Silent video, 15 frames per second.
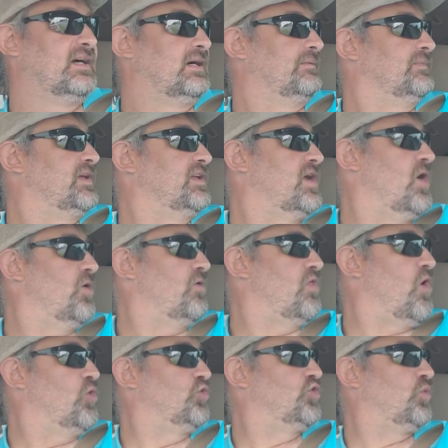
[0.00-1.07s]
you know,
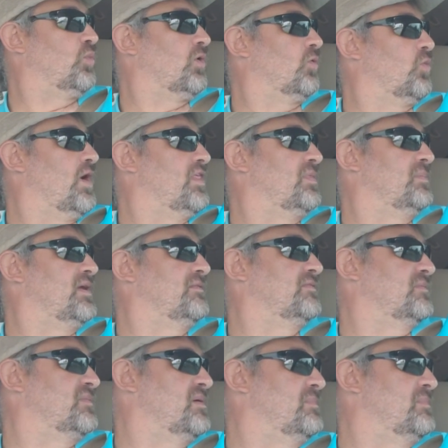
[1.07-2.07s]
those that were with me from the